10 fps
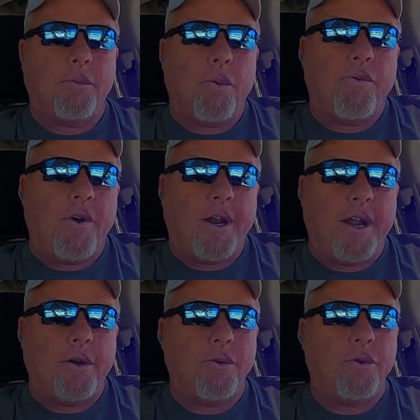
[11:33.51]
We'll find
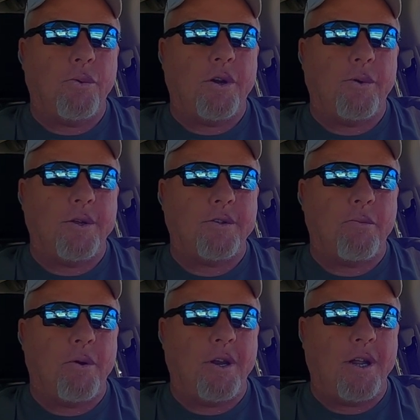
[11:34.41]
out who the winner is
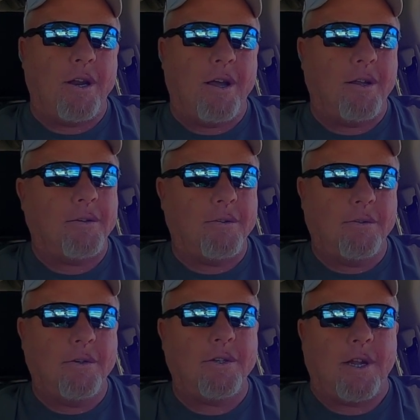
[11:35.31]
on Monday night.
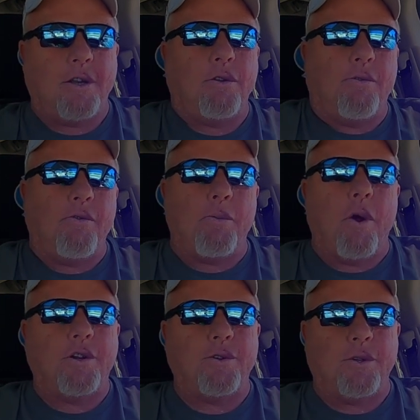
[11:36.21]
Stay tuned for
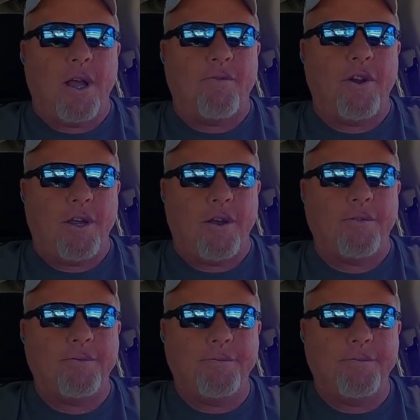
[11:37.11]
part 2 of that video.